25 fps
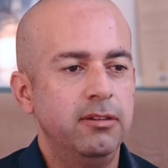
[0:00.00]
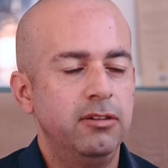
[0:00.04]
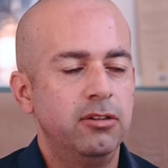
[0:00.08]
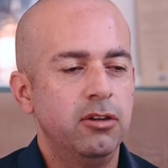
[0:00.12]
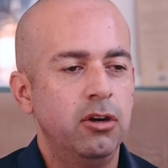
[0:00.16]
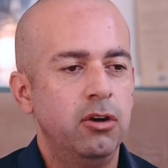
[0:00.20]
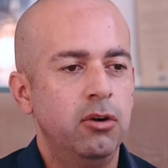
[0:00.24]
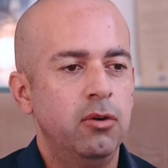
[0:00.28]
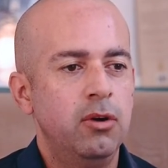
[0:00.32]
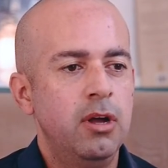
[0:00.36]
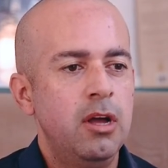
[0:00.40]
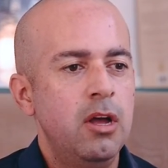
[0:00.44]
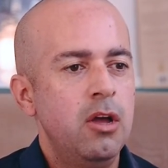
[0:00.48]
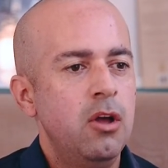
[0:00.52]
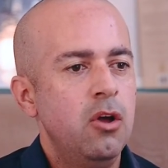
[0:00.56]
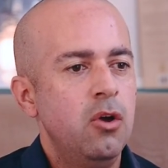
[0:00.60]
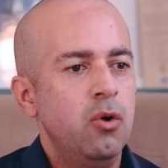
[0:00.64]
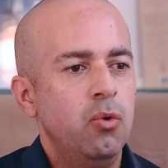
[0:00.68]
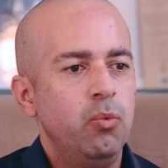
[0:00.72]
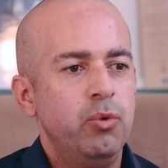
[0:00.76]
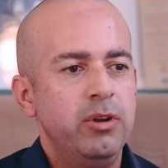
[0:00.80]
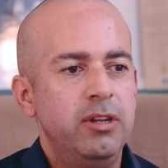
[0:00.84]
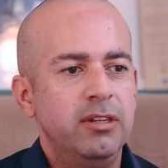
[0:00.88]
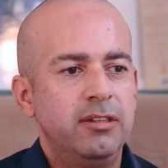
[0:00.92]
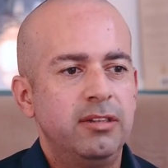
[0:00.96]
So
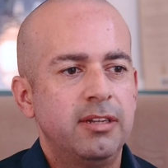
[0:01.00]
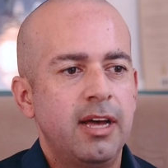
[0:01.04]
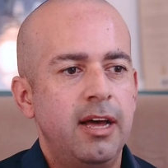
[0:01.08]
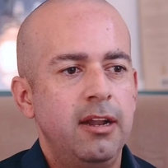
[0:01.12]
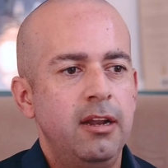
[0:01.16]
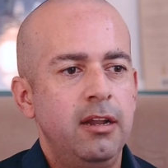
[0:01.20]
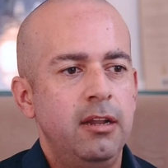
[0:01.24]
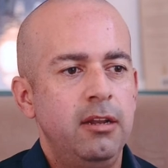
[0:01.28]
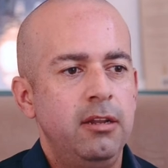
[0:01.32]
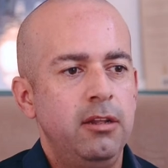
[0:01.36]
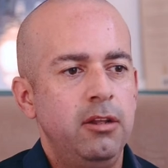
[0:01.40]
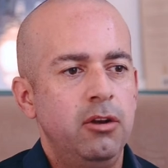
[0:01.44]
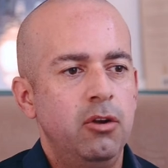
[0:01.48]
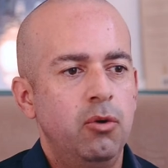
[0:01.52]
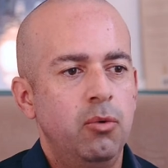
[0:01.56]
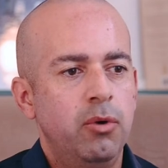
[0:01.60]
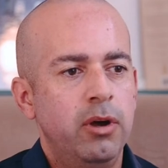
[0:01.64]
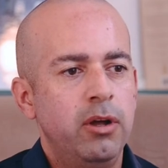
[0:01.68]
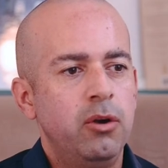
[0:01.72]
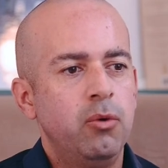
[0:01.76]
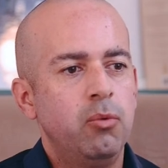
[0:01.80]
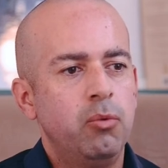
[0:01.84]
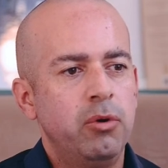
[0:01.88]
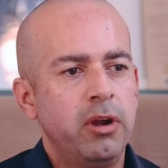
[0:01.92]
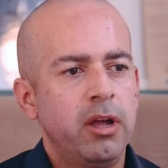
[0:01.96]
we decided, you know
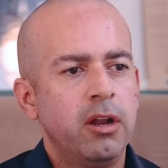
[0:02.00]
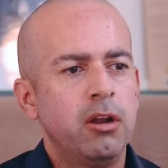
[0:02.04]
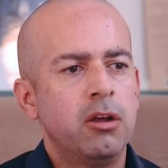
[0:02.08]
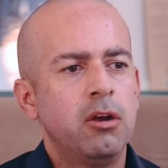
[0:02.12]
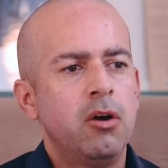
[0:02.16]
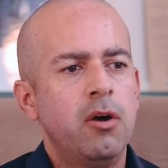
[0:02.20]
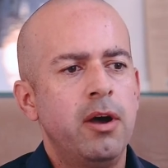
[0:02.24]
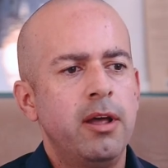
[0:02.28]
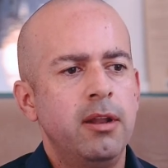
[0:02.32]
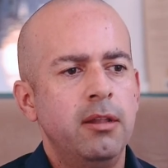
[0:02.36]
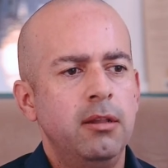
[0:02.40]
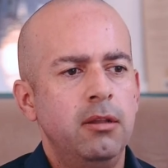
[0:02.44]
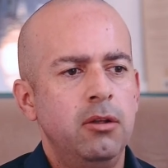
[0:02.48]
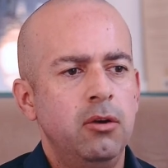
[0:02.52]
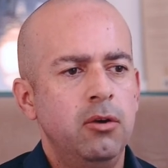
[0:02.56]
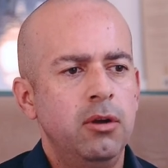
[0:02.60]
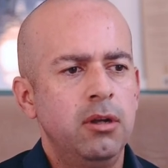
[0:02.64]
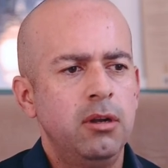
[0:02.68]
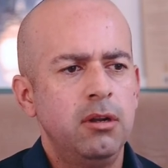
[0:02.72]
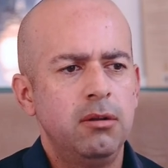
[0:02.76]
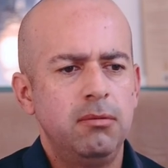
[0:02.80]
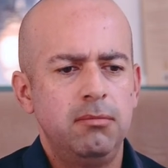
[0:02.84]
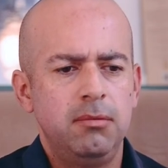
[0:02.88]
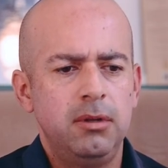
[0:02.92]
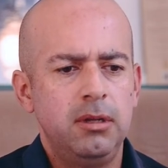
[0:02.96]
what, we're going to go ahead and do
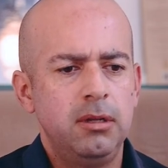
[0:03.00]
it.